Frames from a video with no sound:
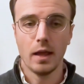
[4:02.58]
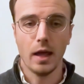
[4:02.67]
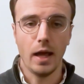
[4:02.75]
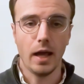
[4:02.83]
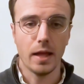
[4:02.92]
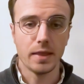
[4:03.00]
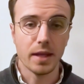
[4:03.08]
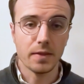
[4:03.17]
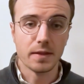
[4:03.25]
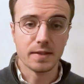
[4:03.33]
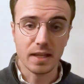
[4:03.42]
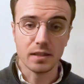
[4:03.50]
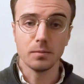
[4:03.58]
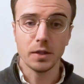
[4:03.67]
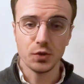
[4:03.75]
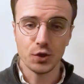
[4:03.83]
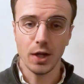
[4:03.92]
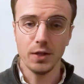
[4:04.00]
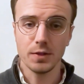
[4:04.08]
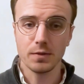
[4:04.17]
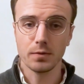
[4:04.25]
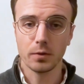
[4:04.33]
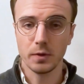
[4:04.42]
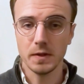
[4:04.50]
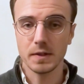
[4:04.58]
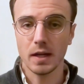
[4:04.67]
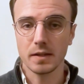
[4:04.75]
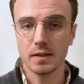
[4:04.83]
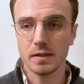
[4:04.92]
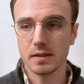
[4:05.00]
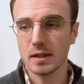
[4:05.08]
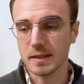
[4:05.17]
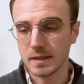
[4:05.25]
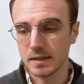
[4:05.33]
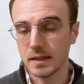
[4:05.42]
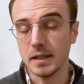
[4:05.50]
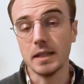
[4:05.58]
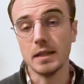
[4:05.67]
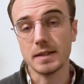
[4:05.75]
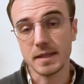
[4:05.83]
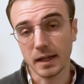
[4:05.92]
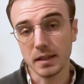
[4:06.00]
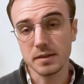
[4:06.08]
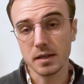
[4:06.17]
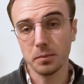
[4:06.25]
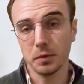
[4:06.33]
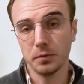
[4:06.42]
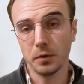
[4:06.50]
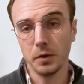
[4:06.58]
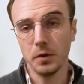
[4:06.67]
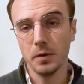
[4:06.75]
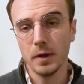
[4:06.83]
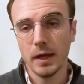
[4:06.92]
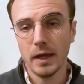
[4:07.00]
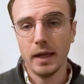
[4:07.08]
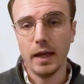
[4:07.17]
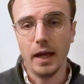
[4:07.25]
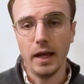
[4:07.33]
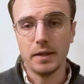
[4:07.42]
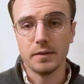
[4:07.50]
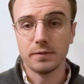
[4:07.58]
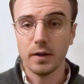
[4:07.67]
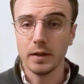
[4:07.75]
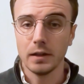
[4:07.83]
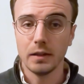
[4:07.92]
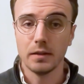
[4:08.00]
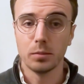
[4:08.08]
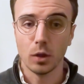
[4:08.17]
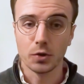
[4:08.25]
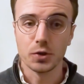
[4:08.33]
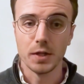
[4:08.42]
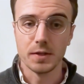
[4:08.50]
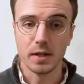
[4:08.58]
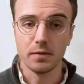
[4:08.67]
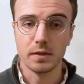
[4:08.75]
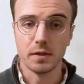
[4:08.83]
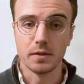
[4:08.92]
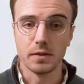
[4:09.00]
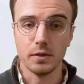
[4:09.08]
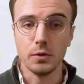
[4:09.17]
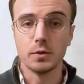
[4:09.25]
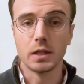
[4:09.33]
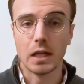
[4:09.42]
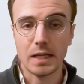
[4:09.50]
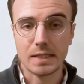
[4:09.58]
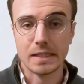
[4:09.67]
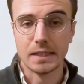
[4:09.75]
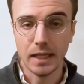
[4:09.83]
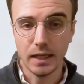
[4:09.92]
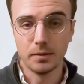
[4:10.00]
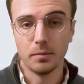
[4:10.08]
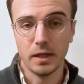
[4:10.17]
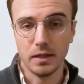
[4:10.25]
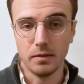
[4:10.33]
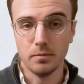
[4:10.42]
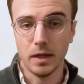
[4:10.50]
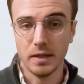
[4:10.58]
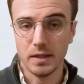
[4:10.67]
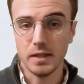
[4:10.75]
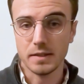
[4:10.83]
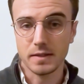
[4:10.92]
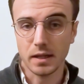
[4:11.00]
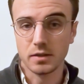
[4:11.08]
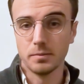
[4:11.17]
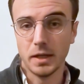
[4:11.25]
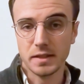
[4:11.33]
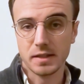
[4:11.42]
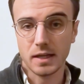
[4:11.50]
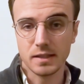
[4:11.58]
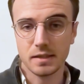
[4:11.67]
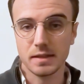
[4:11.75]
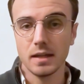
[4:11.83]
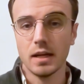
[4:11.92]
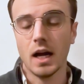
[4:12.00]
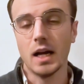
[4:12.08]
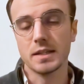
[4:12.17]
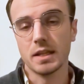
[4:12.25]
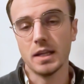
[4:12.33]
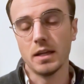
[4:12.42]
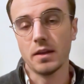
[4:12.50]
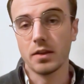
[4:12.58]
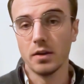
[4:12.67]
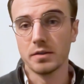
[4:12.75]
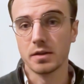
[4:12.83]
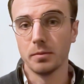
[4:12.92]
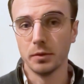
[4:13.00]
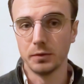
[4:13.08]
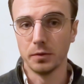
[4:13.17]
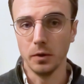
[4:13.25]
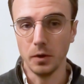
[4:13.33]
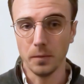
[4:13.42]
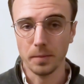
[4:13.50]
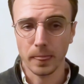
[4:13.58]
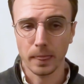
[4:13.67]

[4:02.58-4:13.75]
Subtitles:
Then the settlement chains for these assets as the second sub-portfolio. And finally, the blockchain services utilized again by these sector-based assets as the third sub-portfolio.